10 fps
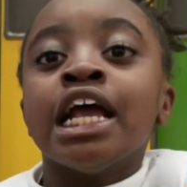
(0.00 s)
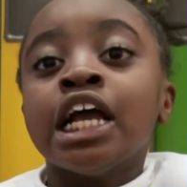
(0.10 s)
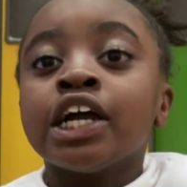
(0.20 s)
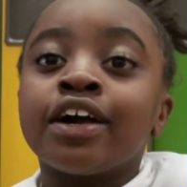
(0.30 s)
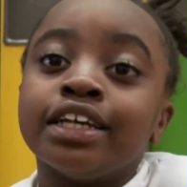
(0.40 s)

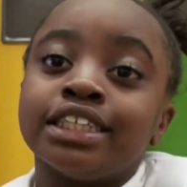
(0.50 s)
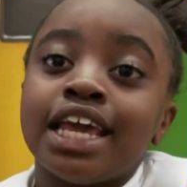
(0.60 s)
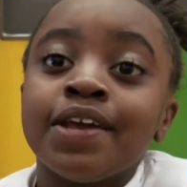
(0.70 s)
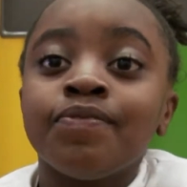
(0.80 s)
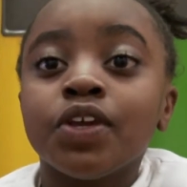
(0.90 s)
Because
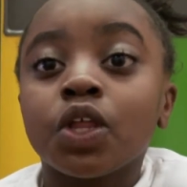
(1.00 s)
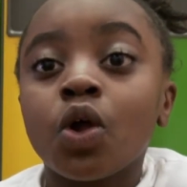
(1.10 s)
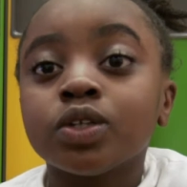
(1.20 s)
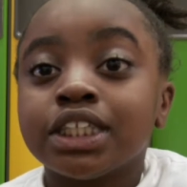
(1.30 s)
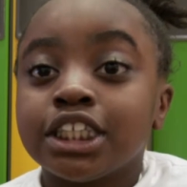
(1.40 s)
if you
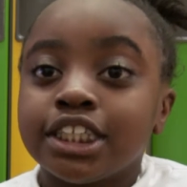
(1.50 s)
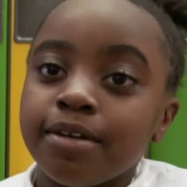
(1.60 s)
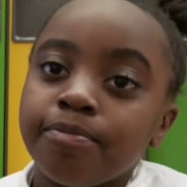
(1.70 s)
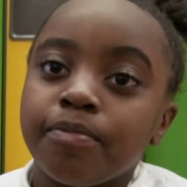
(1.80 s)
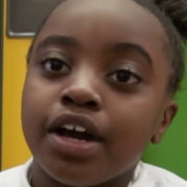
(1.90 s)
don't step
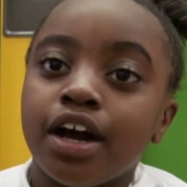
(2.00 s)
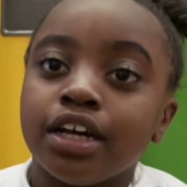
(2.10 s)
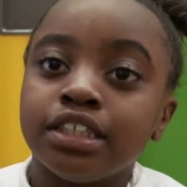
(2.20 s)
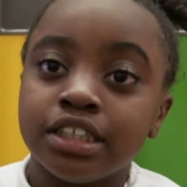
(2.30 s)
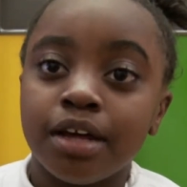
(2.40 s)

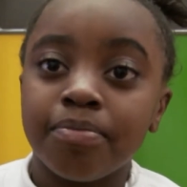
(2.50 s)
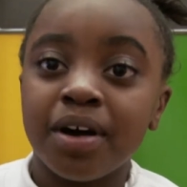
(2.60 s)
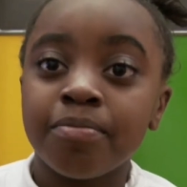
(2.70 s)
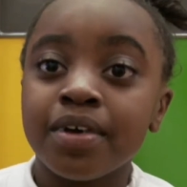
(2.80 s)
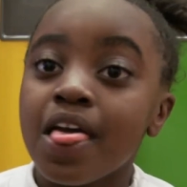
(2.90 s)
up,
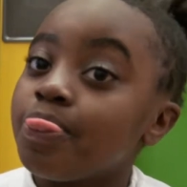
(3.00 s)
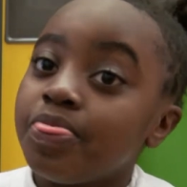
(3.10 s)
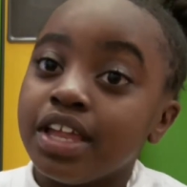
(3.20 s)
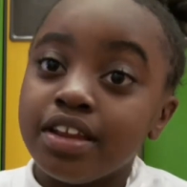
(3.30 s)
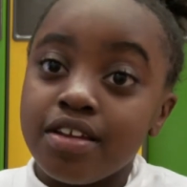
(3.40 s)

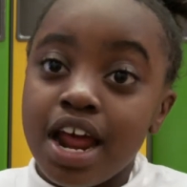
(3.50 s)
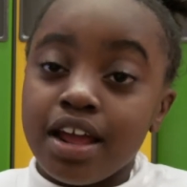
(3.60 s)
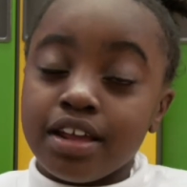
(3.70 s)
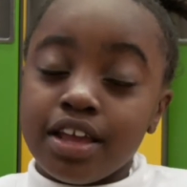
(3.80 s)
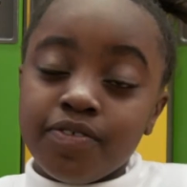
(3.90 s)
then you're not,
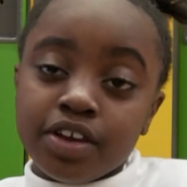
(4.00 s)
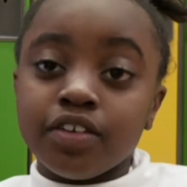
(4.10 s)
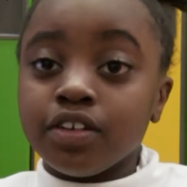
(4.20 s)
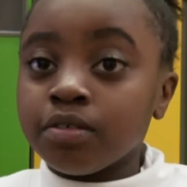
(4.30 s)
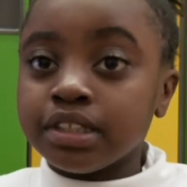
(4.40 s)
if you
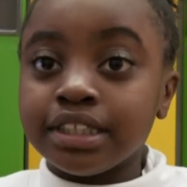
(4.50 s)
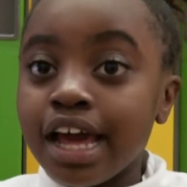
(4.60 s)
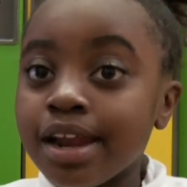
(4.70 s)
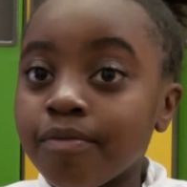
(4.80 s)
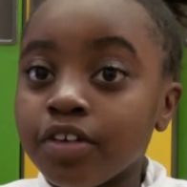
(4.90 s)
don't stand
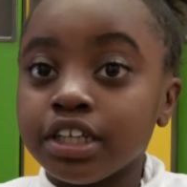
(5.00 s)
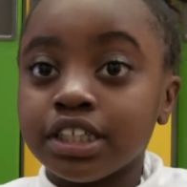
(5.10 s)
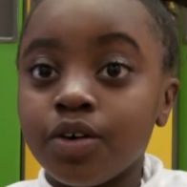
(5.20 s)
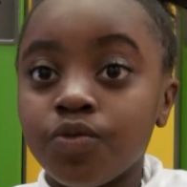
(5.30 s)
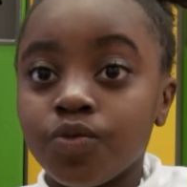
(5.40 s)
up for
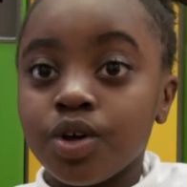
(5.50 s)
yourself,